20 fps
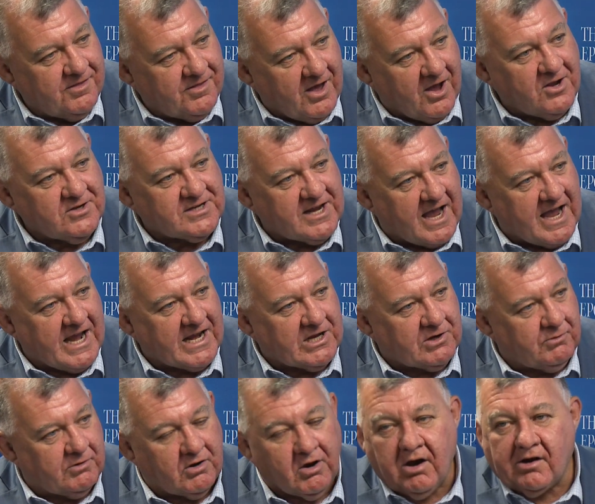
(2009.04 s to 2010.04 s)
those
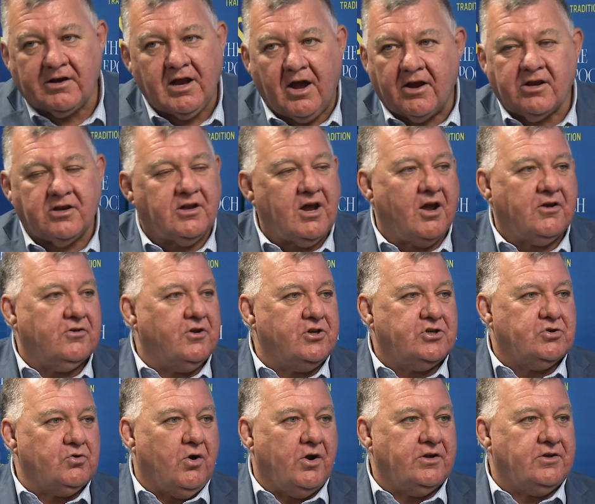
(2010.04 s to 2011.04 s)
arguing, oh no, you don't
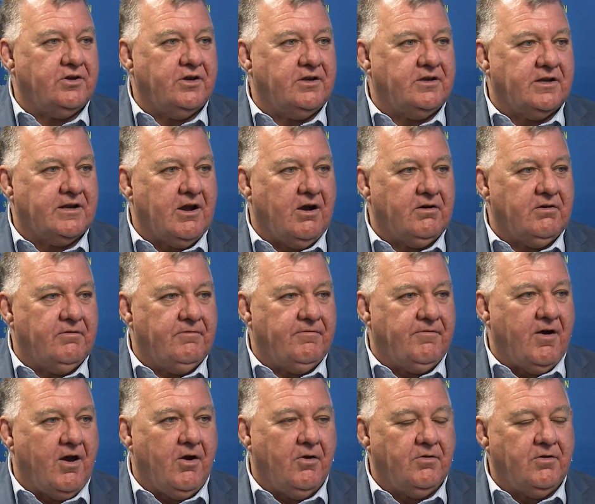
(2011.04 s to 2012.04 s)
need your ID to go in
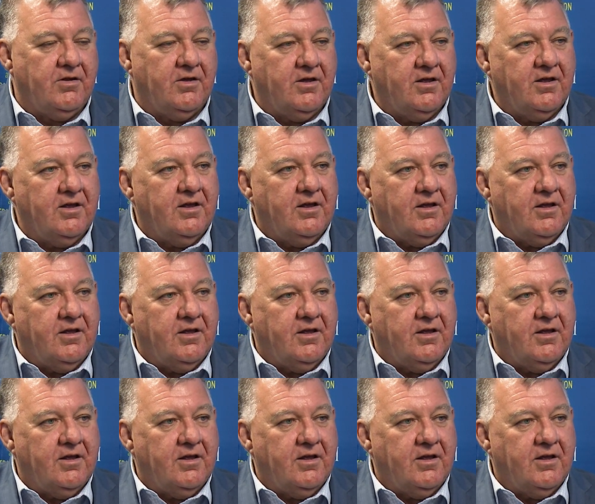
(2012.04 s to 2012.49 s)
and vote,